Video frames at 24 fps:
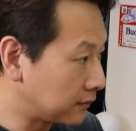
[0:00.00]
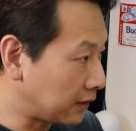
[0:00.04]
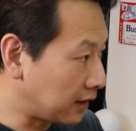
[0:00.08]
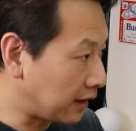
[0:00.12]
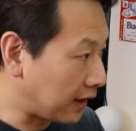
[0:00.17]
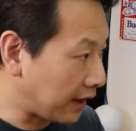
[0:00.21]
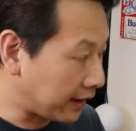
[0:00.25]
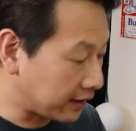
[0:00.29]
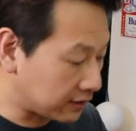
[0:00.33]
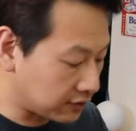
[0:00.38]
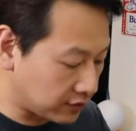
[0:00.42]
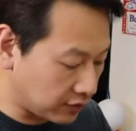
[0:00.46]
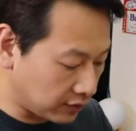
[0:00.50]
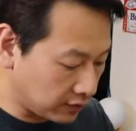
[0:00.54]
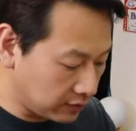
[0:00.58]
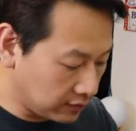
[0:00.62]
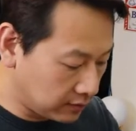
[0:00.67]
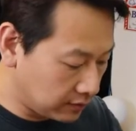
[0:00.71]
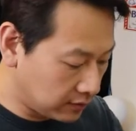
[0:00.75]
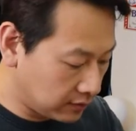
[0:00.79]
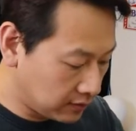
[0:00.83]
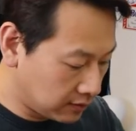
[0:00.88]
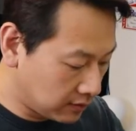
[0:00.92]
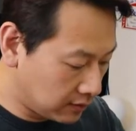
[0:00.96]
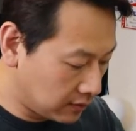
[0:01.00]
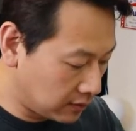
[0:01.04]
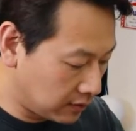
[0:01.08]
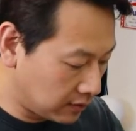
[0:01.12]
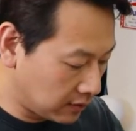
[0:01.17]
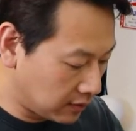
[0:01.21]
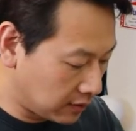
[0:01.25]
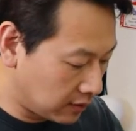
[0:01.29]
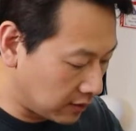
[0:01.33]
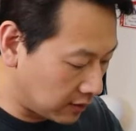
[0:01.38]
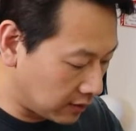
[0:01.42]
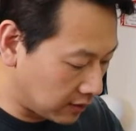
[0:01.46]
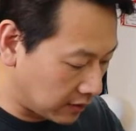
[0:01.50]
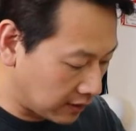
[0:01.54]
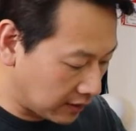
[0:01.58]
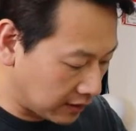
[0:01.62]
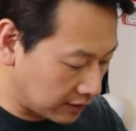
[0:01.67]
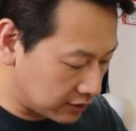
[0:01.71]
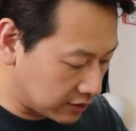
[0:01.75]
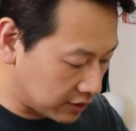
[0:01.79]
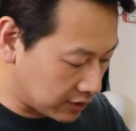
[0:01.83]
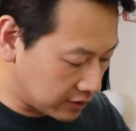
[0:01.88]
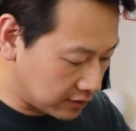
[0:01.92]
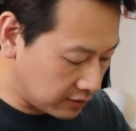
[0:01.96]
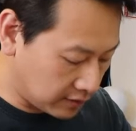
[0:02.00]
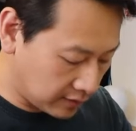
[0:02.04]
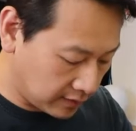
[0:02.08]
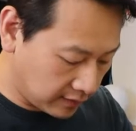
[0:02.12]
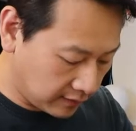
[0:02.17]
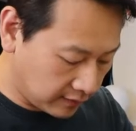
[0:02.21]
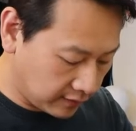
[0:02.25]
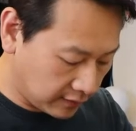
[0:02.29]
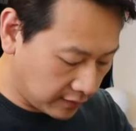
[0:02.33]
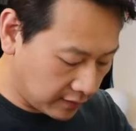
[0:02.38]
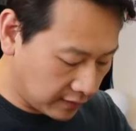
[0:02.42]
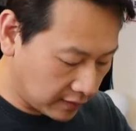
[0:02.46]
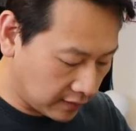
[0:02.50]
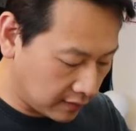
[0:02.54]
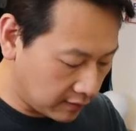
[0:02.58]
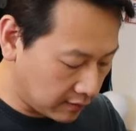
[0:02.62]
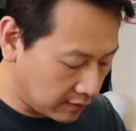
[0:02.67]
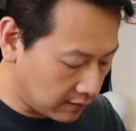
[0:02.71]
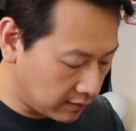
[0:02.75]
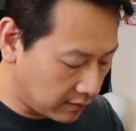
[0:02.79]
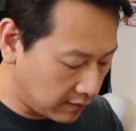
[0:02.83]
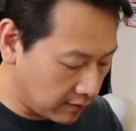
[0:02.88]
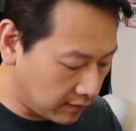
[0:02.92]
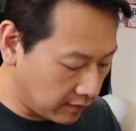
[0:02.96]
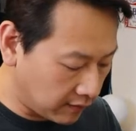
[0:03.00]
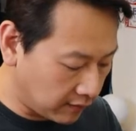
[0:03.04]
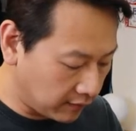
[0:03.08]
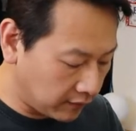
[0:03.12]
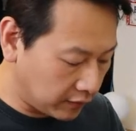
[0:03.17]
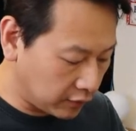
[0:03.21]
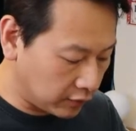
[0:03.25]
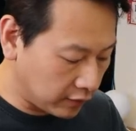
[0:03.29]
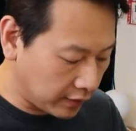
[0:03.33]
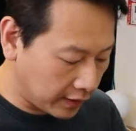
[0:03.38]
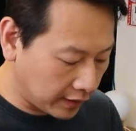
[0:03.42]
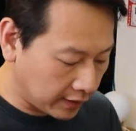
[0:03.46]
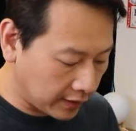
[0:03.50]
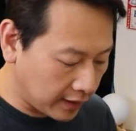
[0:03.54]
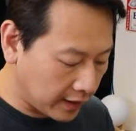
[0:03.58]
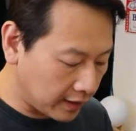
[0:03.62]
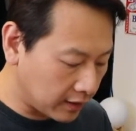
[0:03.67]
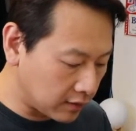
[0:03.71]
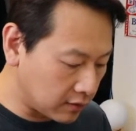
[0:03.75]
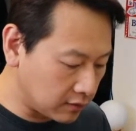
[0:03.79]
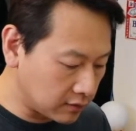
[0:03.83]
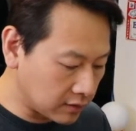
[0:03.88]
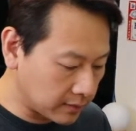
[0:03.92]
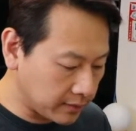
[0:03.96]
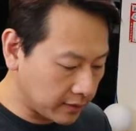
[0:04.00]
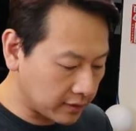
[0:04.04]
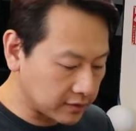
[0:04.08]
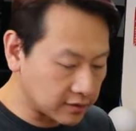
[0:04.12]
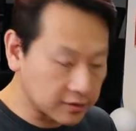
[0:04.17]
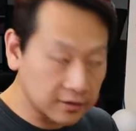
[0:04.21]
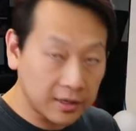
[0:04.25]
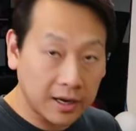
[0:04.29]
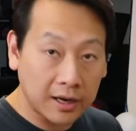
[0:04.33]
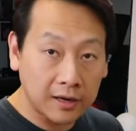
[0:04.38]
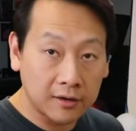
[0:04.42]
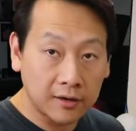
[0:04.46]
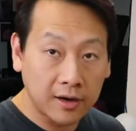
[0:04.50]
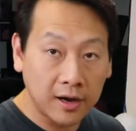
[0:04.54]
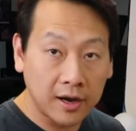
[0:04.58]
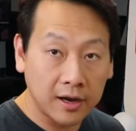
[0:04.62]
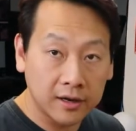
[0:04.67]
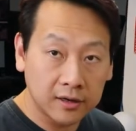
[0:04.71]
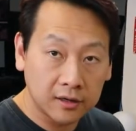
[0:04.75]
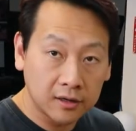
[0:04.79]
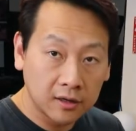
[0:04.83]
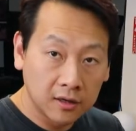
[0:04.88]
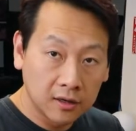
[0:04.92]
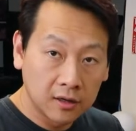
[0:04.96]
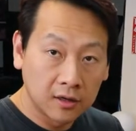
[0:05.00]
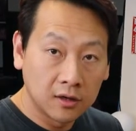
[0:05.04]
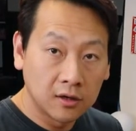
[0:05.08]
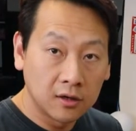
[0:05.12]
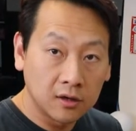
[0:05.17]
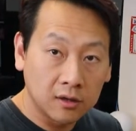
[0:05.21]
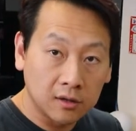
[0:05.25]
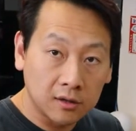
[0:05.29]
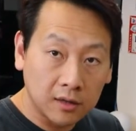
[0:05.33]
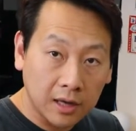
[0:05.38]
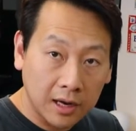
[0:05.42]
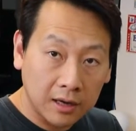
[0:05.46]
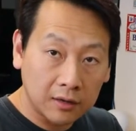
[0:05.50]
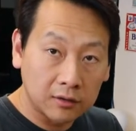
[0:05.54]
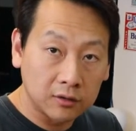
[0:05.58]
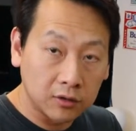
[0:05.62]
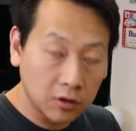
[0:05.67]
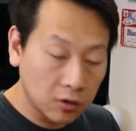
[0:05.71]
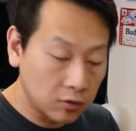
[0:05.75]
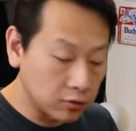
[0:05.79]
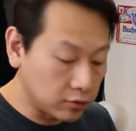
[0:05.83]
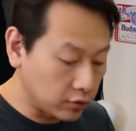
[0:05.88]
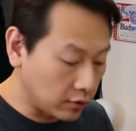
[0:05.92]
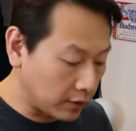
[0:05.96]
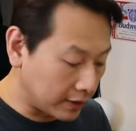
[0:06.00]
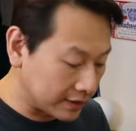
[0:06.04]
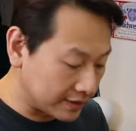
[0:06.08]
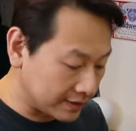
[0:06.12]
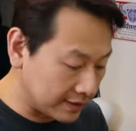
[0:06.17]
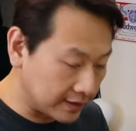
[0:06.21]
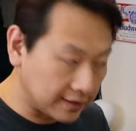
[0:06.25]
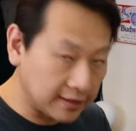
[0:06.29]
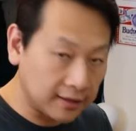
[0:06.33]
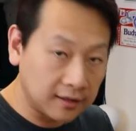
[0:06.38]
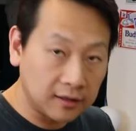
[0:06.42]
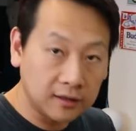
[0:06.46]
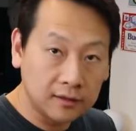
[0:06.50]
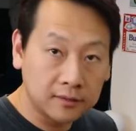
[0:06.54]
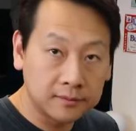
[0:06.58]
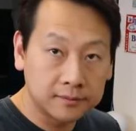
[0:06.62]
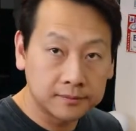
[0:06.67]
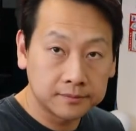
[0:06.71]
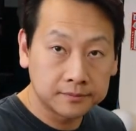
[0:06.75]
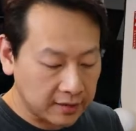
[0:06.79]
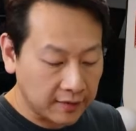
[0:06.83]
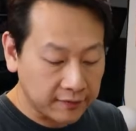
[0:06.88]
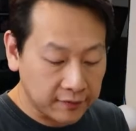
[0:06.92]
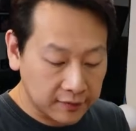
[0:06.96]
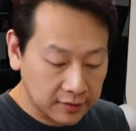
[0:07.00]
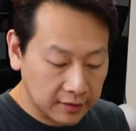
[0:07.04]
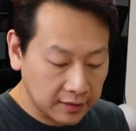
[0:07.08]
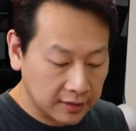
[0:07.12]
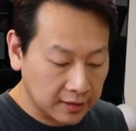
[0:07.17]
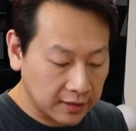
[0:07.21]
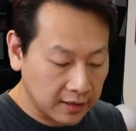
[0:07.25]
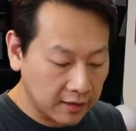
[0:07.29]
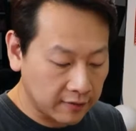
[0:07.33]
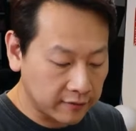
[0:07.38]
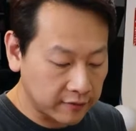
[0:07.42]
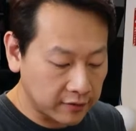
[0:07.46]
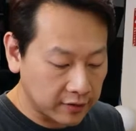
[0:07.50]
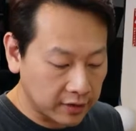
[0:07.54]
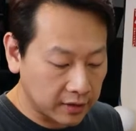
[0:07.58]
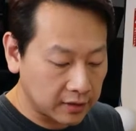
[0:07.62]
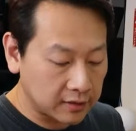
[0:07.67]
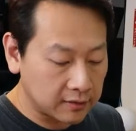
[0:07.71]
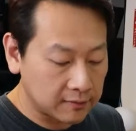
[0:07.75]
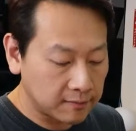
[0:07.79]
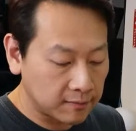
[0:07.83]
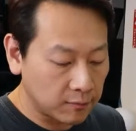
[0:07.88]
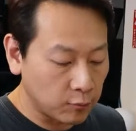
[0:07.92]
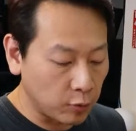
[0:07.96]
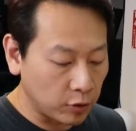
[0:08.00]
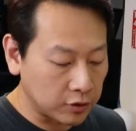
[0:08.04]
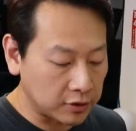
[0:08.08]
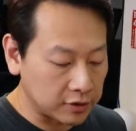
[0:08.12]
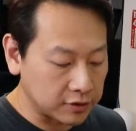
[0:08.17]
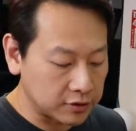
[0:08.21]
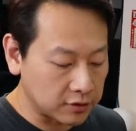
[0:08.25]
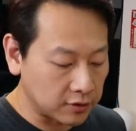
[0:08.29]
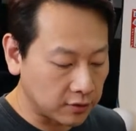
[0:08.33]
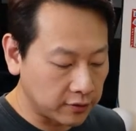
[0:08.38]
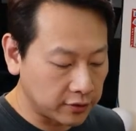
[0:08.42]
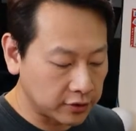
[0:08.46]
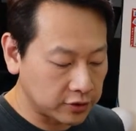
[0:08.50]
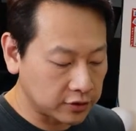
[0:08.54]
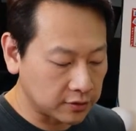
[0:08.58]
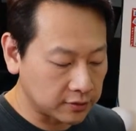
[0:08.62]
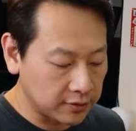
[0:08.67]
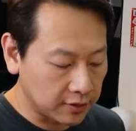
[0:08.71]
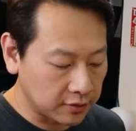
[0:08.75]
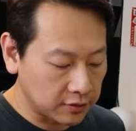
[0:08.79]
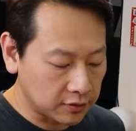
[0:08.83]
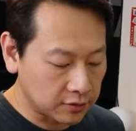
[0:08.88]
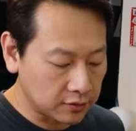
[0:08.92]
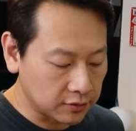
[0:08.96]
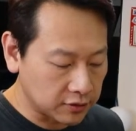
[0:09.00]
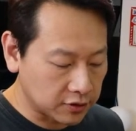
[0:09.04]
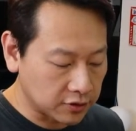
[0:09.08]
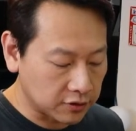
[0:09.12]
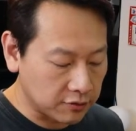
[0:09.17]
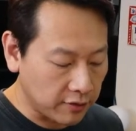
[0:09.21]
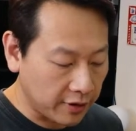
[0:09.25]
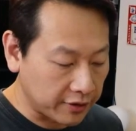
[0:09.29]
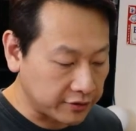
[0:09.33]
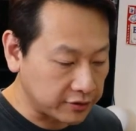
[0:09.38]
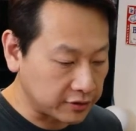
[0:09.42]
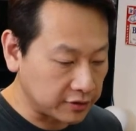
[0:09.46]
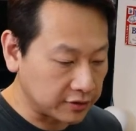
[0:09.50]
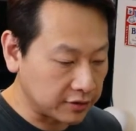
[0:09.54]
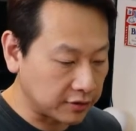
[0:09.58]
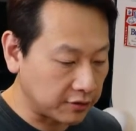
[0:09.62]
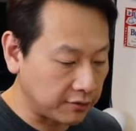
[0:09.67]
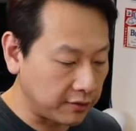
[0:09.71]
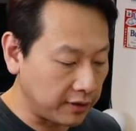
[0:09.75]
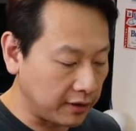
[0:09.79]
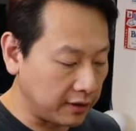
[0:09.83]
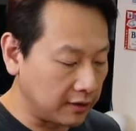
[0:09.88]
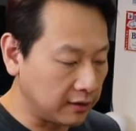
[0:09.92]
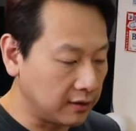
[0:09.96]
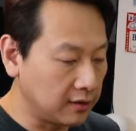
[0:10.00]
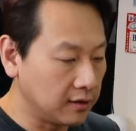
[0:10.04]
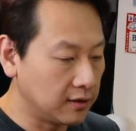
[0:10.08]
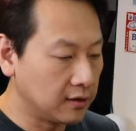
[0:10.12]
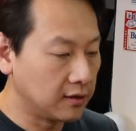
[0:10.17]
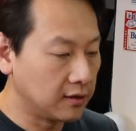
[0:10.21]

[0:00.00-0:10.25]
like so. You can adjust your different viewing angle, depends on how high or how low you are sitting. Definitely cover it when you store it so that you don't scratch the screen.